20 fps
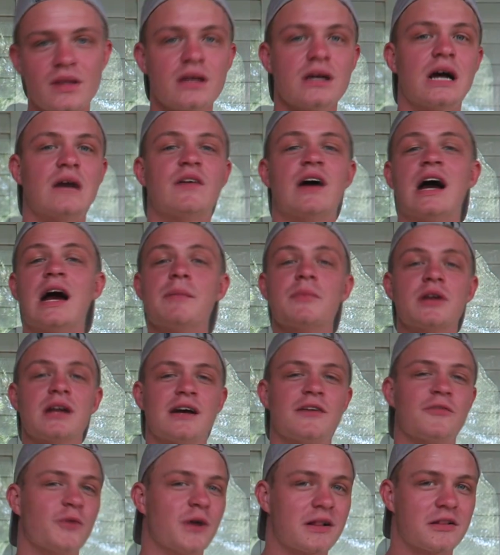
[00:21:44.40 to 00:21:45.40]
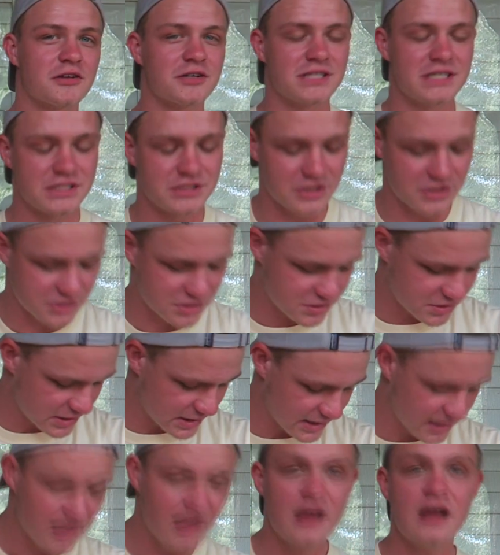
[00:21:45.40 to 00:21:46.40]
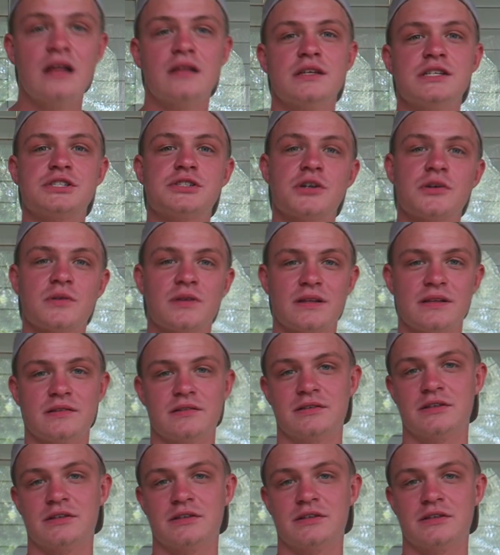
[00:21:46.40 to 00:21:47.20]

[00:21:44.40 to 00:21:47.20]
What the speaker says: However, I'm gonna have regular t-shirts, just like this shirt.